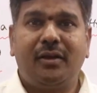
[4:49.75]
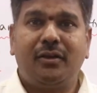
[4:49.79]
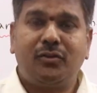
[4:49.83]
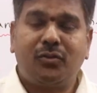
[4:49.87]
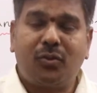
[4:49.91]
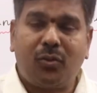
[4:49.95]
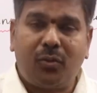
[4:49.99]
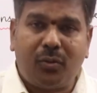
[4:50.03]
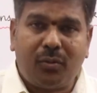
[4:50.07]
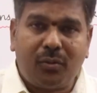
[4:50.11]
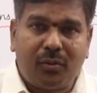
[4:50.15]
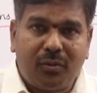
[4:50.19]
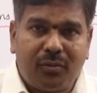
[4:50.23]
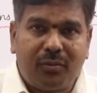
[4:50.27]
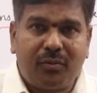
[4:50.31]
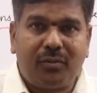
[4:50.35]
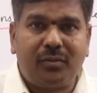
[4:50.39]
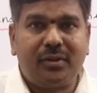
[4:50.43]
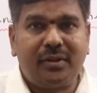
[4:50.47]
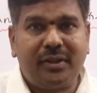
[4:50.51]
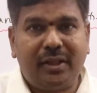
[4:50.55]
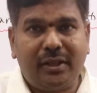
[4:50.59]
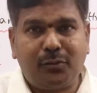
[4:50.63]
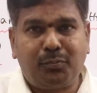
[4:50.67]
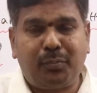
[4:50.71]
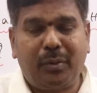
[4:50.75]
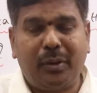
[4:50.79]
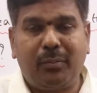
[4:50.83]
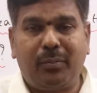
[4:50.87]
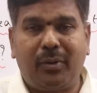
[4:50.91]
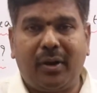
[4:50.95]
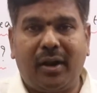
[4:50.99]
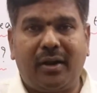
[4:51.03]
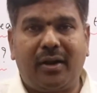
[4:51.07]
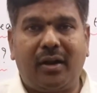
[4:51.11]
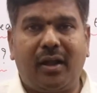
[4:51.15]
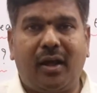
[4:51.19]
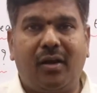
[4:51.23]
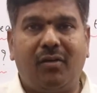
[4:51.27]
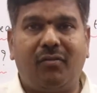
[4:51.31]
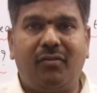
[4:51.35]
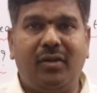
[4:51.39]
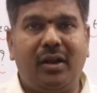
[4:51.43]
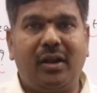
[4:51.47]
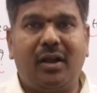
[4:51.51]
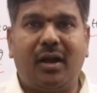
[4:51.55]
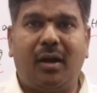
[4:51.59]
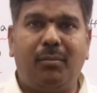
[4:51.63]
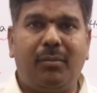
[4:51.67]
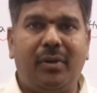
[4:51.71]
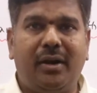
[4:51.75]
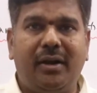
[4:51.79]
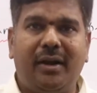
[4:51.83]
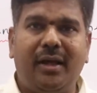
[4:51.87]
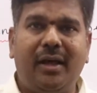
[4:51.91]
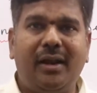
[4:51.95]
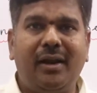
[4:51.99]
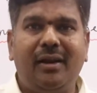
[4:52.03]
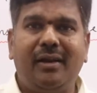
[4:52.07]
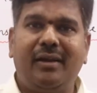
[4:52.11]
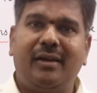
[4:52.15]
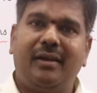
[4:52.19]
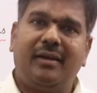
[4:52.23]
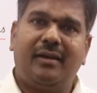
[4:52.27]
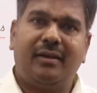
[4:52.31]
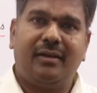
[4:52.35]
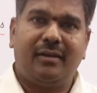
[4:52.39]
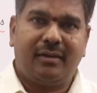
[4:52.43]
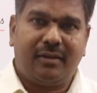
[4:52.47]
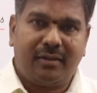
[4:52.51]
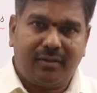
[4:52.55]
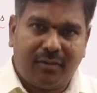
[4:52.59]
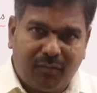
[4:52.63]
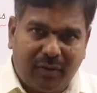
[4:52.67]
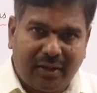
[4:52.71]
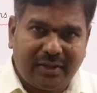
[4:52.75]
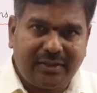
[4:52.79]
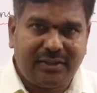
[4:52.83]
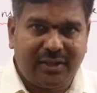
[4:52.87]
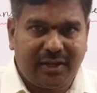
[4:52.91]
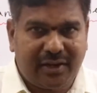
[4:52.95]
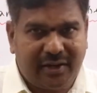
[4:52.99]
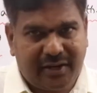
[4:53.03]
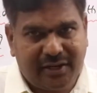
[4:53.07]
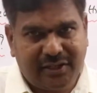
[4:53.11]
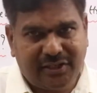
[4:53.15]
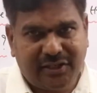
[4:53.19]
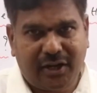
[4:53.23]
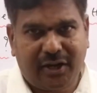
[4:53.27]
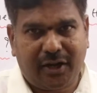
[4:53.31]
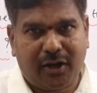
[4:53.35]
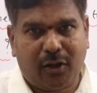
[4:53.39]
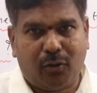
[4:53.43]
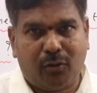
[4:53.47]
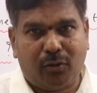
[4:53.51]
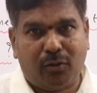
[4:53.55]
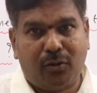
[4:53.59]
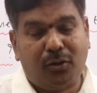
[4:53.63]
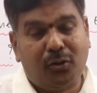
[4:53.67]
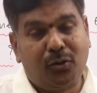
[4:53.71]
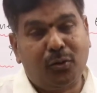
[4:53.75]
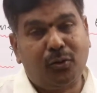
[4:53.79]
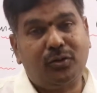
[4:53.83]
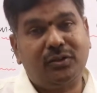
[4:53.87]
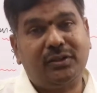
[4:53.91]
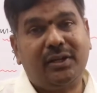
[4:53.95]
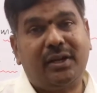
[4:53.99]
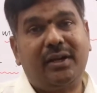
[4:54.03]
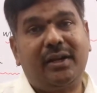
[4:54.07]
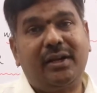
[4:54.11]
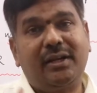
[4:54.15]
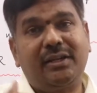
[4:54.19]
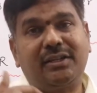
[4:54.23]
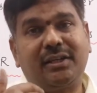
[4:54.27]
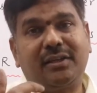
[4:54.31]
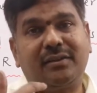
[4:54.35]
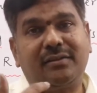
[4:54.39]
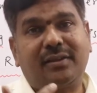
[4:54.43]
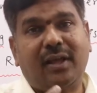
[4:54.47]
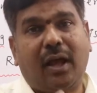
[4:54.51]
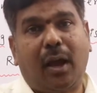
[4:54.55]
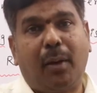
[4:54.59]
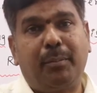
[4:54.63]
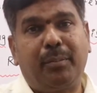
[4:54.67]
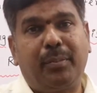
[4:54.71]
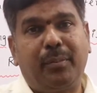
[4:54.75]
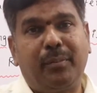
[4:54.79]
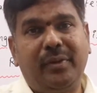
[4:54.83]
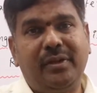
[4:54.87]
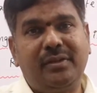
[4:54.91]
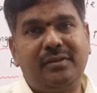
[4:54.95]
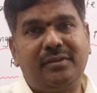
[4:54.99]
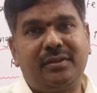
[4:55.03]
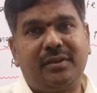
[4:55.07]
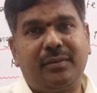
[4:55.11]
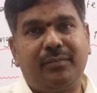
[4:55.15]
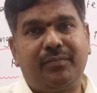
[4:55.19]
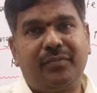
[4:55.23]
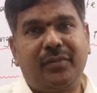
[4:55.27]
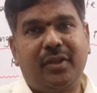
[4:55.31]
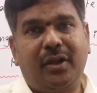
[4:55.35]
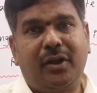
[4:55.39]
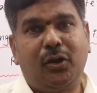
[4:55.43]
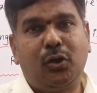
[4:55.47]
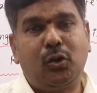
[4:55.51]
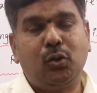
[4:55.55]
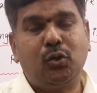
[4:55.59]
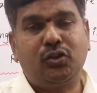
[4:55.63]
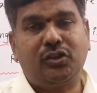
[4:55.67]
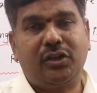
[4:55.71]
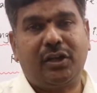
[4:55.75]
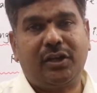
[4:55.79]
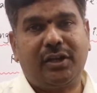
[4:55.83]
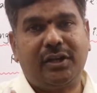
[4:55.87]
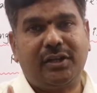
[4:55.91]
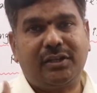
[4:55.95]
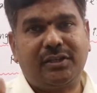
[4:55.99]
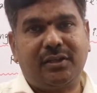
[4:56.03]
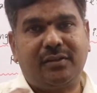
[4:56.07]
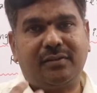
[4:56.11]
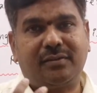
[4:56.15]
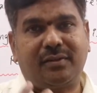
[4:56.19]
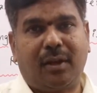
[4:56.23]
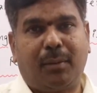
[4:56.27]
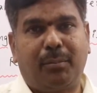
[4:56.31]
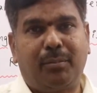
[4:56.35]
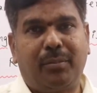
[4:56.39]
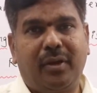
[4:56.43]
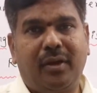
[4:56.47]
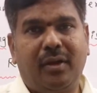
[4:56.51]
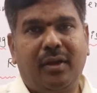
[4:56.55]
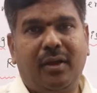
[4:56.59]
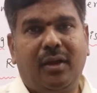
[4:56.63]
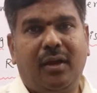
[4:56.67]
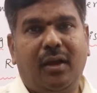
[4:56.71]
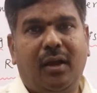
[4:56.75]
So these people and all will come under one generation down. Two generations up means two generations up.